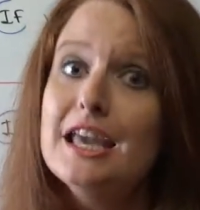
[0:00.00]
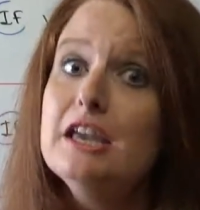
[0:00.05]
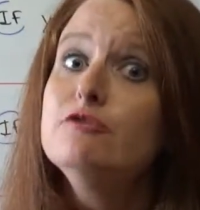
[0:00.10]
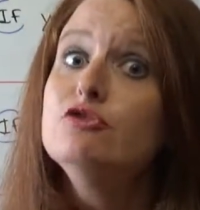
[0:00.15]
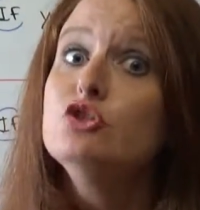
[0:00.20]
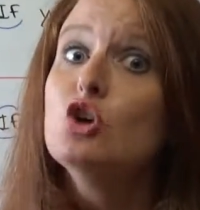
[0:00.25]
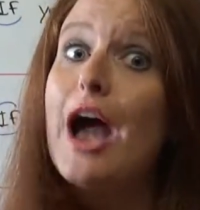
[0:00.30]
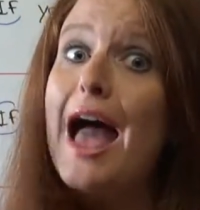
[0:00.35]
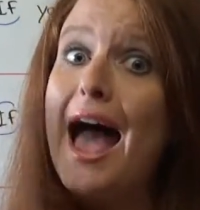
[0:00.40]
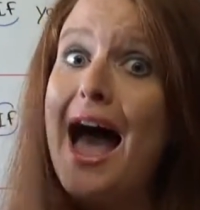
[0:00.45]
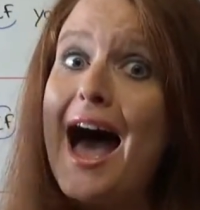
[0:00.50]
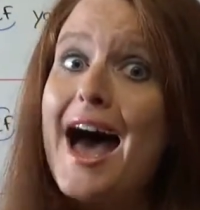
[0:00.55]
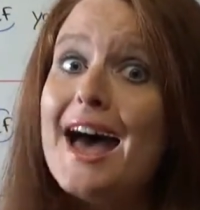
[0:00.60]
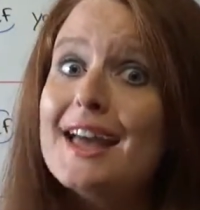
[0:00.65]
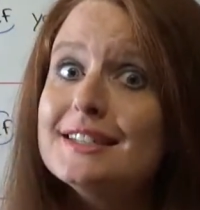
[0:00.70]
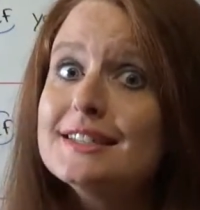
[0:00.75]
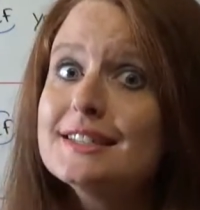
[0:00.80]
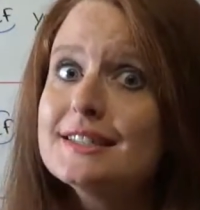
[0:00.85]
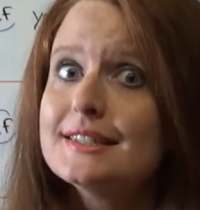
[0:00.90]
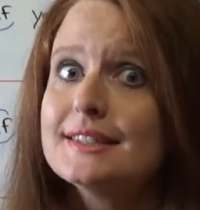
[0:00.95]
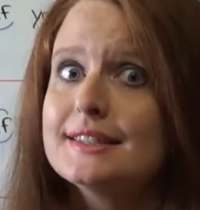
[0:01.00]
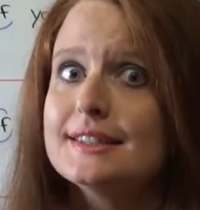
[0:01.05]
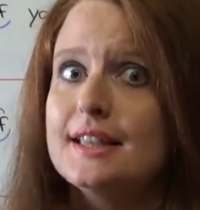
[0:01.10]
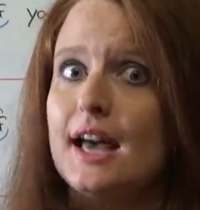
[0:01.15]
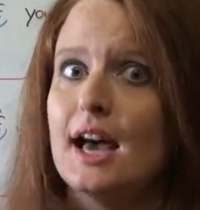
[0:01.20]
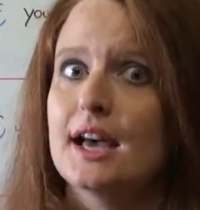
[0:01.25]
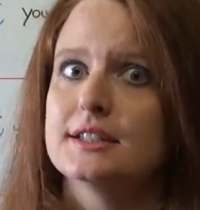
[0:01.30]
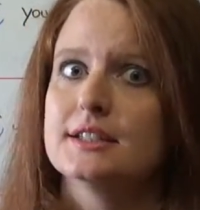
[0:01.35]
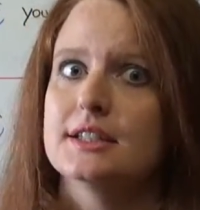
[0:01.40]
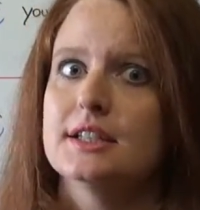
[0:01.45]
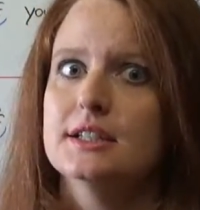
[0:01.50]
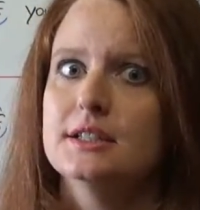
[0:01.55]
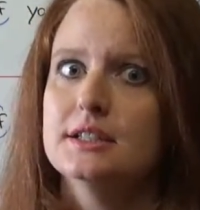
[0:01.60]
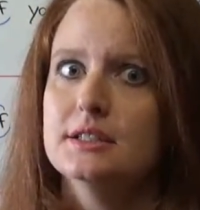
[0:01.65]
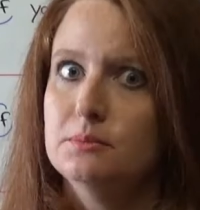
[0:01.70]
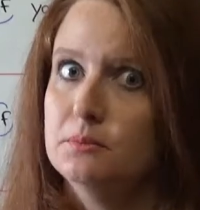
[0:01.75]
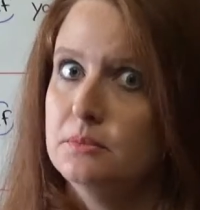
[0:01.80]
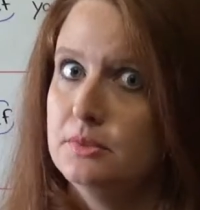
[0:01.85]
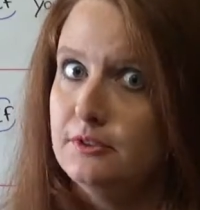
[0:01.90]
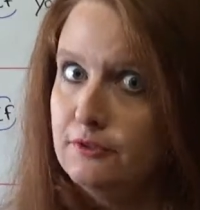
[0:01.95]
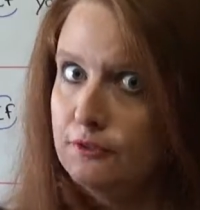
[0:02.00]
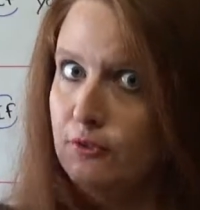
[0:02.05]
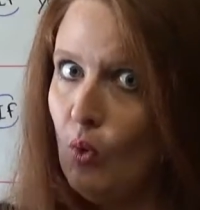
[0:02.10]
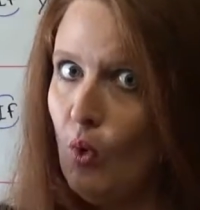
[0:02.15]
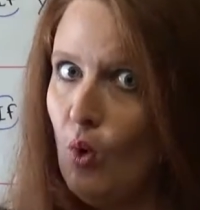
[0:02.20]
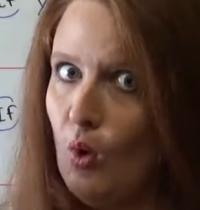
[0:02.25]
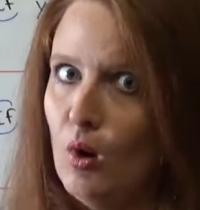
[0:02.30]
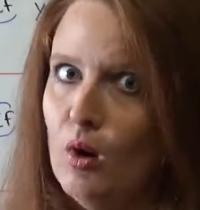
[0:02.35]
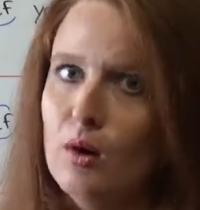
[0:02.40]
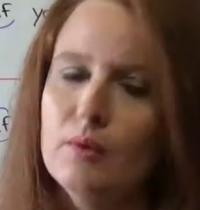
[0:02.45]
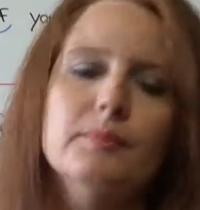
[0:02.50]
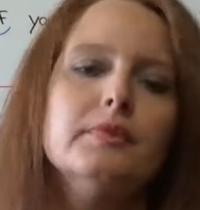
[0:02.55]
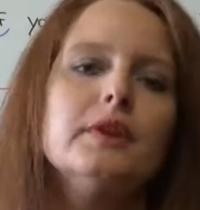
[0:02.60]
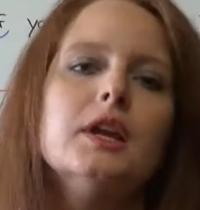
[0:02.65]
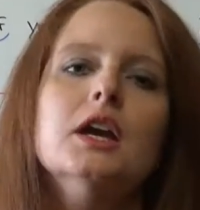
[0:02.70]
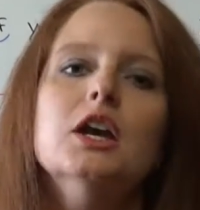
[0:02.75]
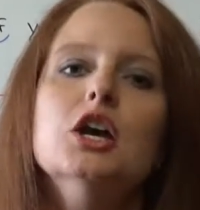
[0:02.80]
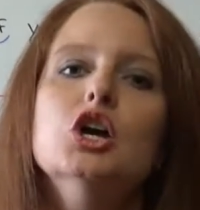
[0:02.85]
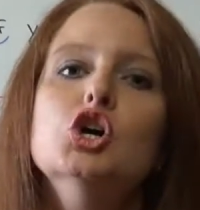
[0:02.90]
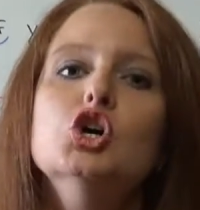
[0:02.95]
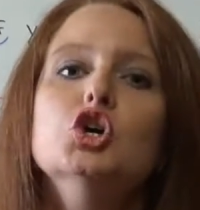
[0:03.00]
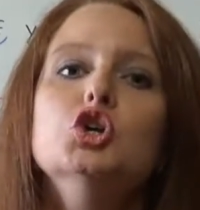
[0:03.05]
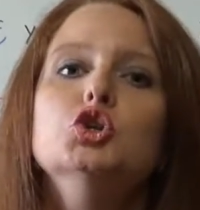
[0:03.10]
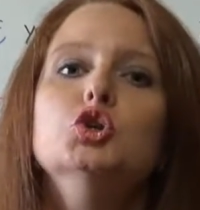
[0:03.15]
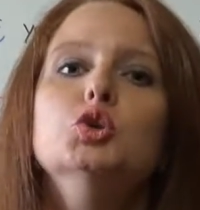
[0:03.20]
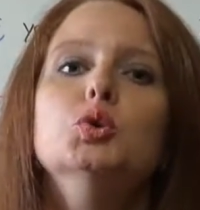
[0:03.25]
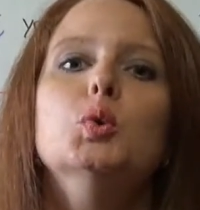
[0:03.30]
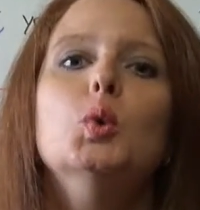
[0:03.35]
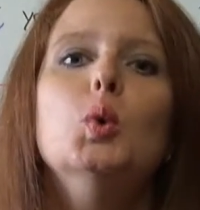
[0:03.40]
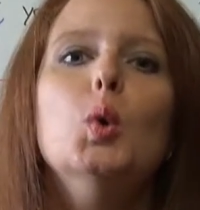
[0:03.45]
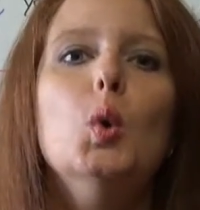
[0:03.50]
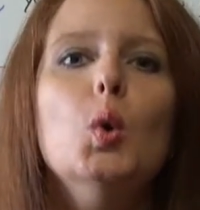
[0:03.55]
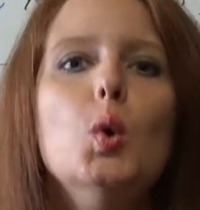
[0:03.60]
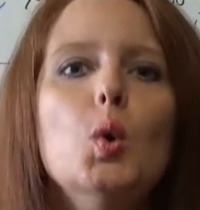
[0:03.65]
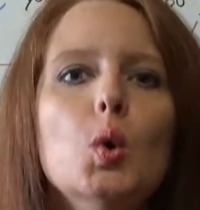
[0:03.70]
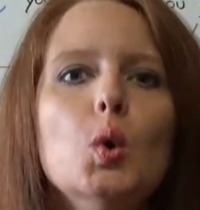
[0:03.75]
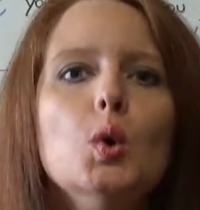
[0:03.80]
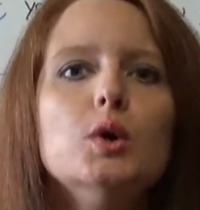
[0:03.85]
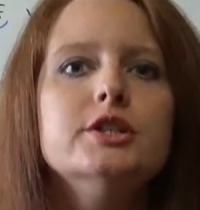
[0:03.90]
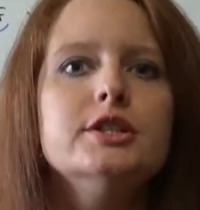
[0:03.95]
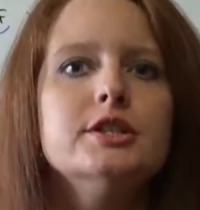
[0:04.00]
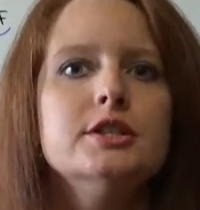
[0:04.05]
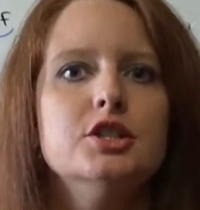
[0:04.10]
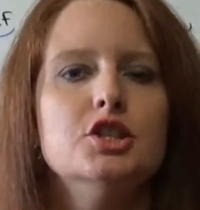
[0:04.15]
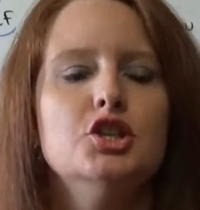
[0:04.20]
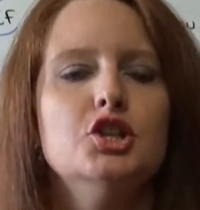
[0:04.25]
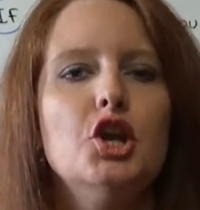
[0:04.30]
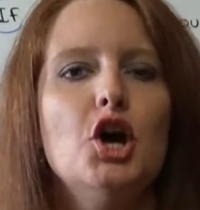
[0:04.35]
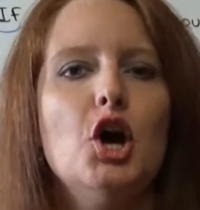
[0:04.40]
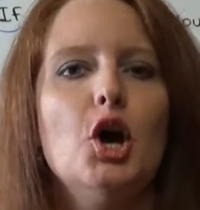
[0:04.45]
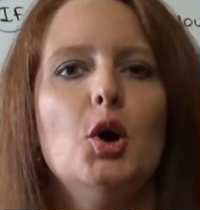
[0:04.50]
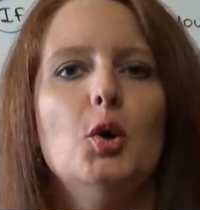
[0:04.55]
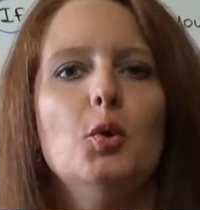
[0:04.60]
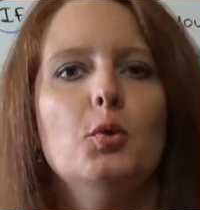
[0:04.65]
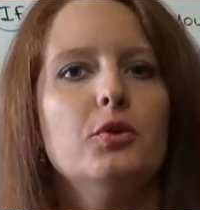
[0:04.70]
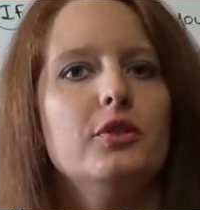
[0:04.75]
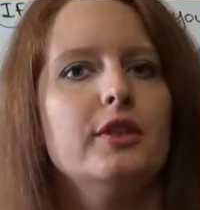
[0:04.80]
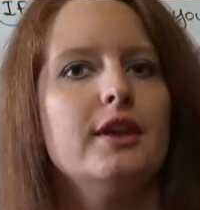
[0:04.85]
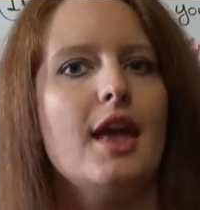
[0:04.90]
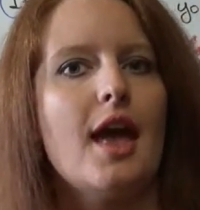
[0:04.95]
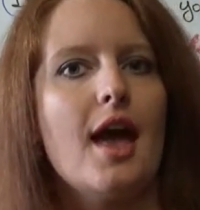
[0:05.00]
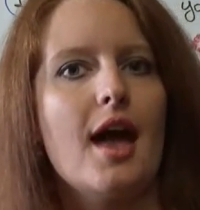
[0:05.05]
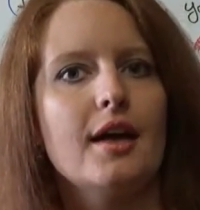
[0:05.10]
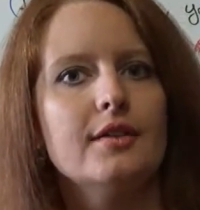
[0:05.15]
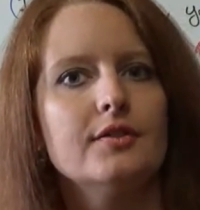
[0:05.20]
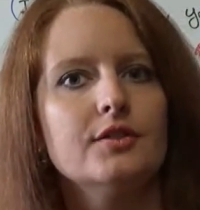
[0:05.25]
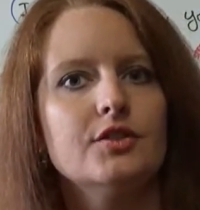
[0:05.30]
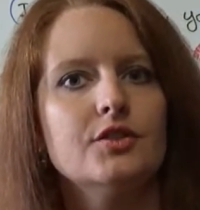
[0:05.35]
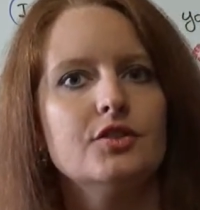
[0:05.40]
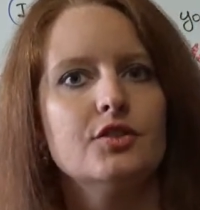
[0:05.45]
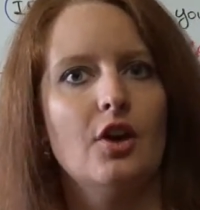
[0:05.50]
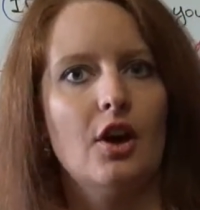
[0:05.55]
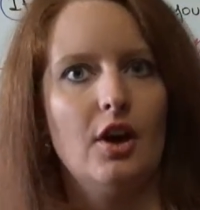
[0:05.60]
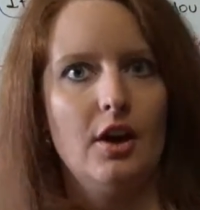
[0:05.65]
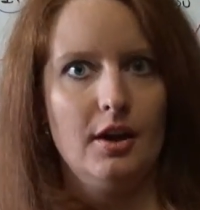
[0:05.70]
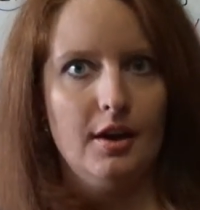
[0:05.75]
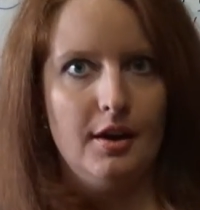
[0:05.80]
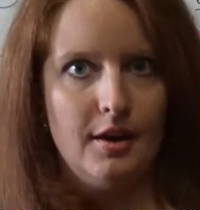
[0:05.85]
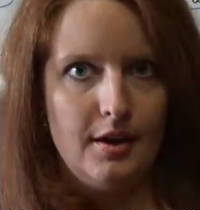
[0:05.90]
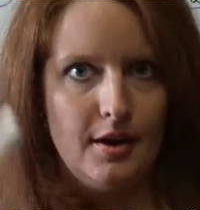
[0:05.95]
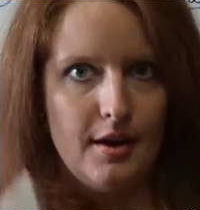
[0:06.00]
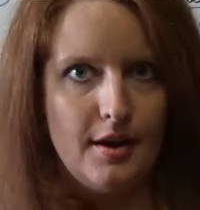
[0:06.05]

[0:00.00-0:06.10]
If you had studied before, you would know the answer